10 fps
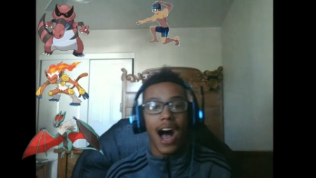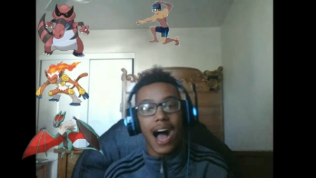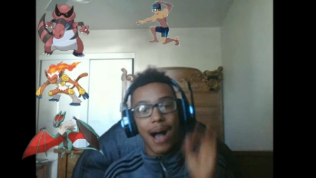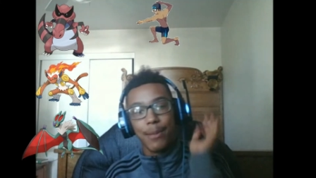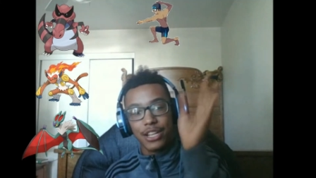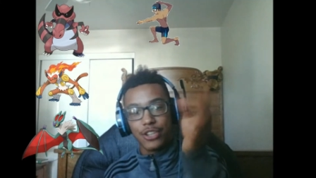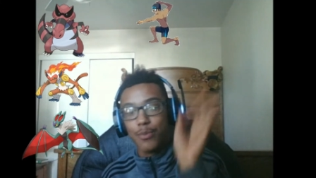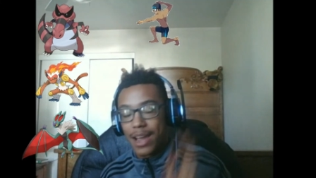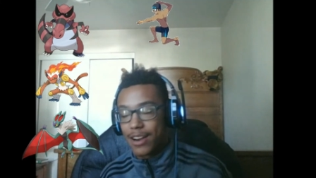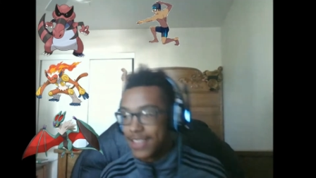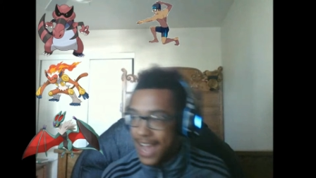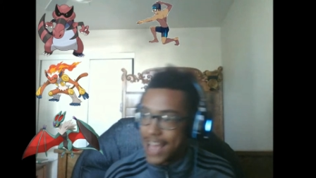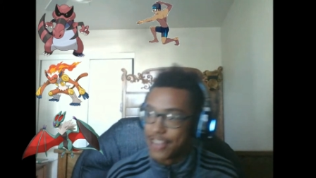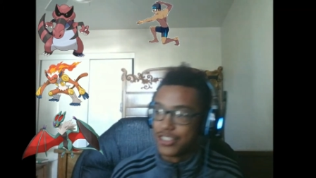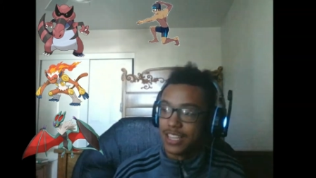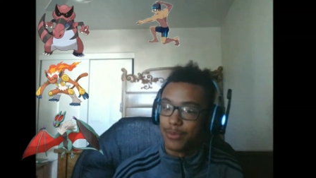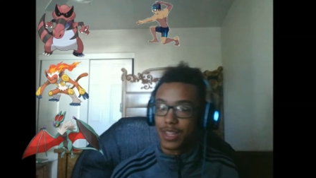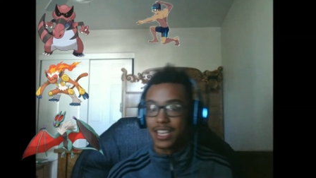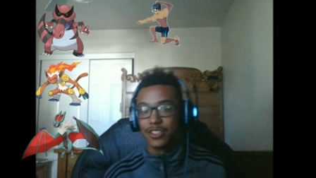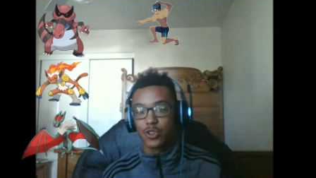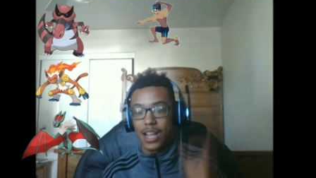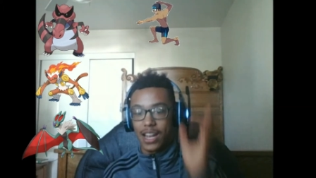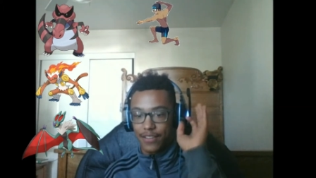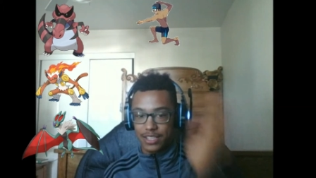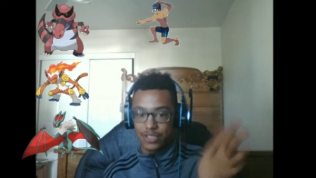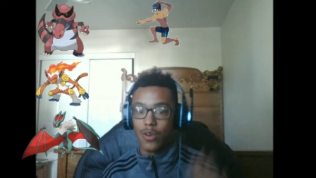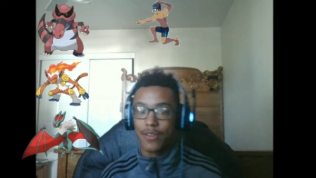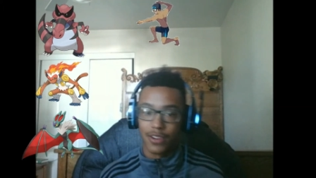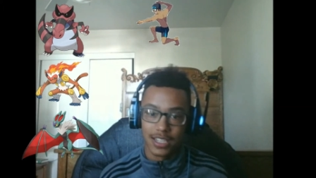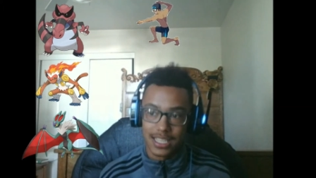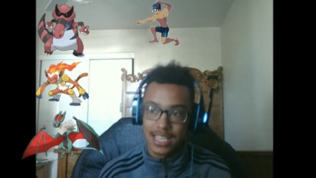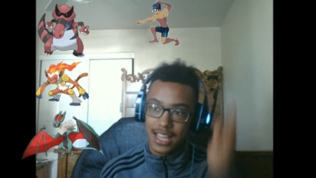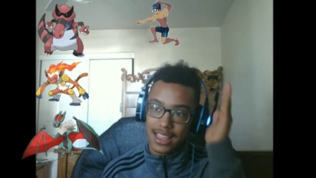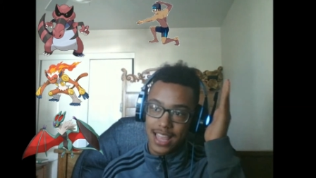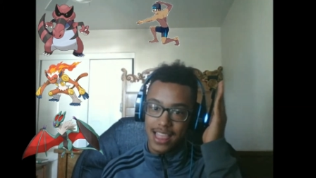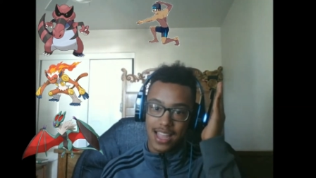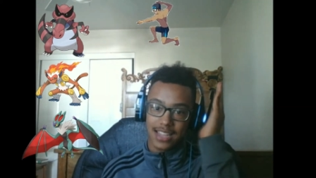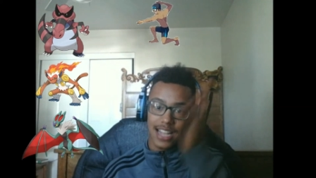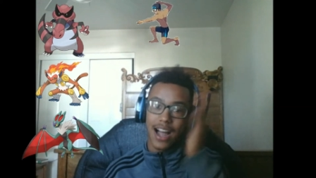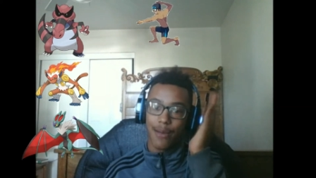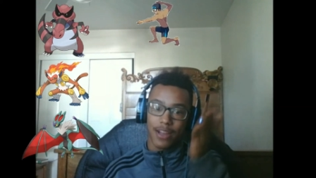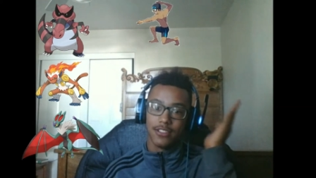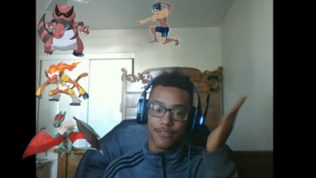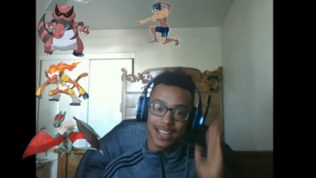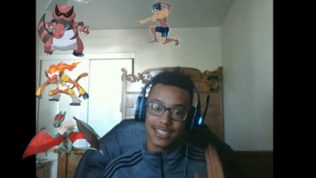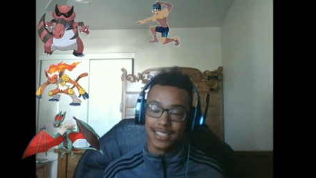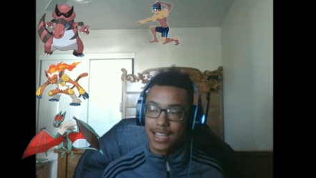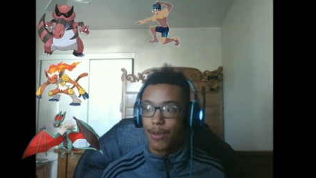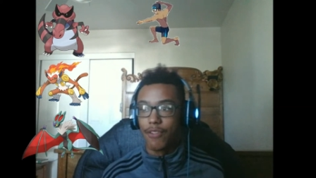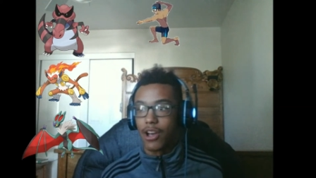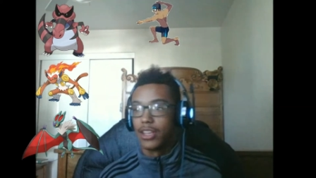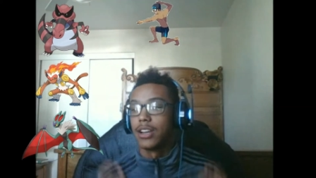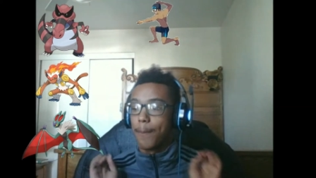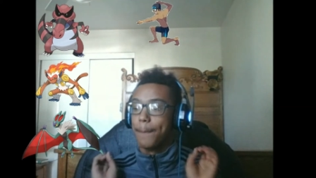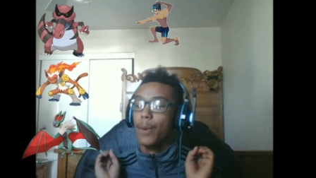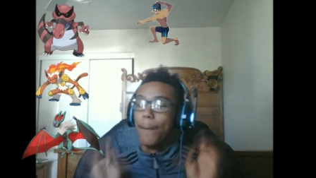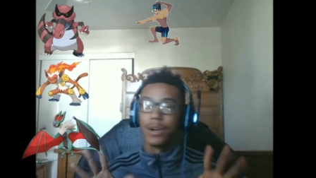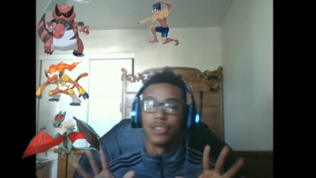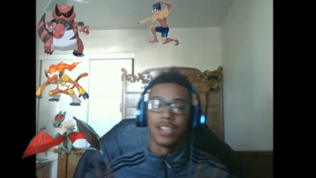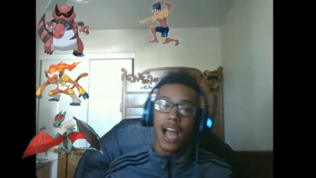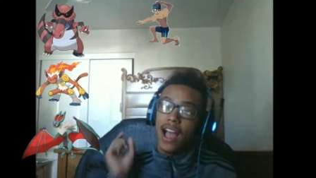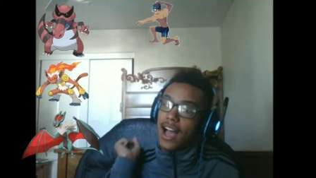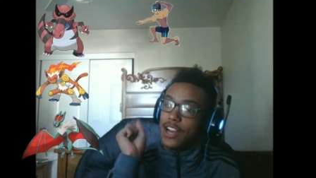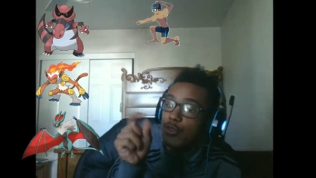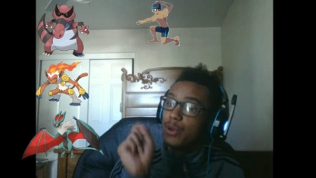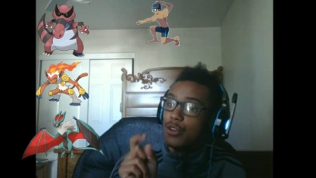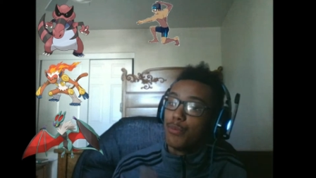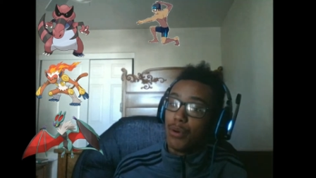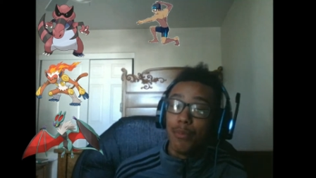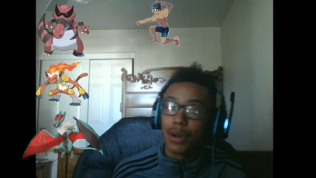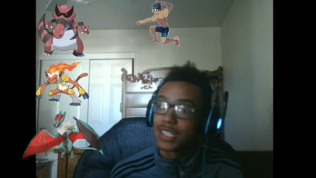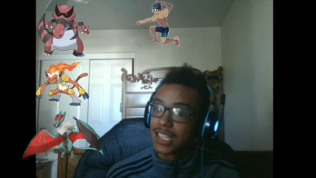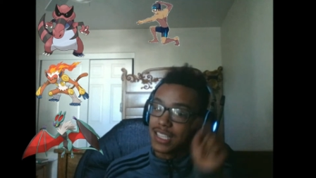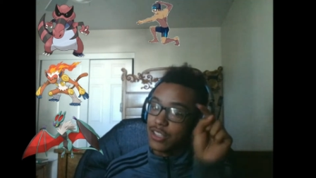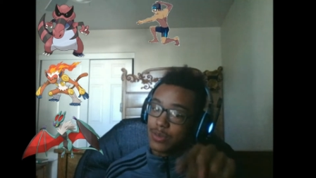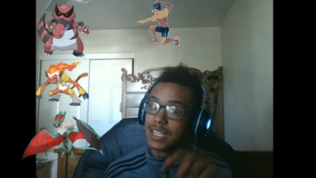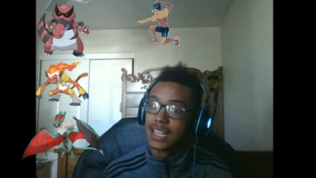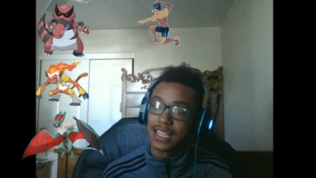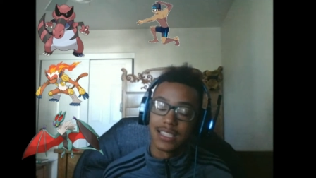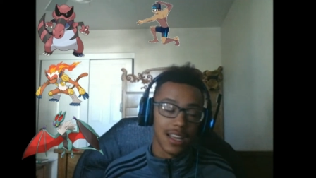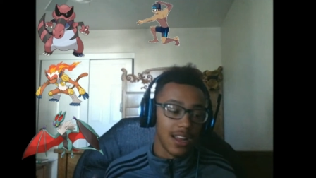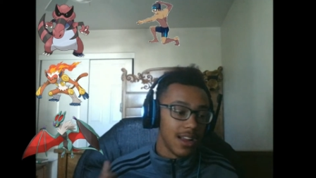I'm gonna do better than Ash did with his training of his Noivern, because he let that thing die way too fast against that weak. Wow, he could have boom bursted it. I knew it knew boom burst because he used it against.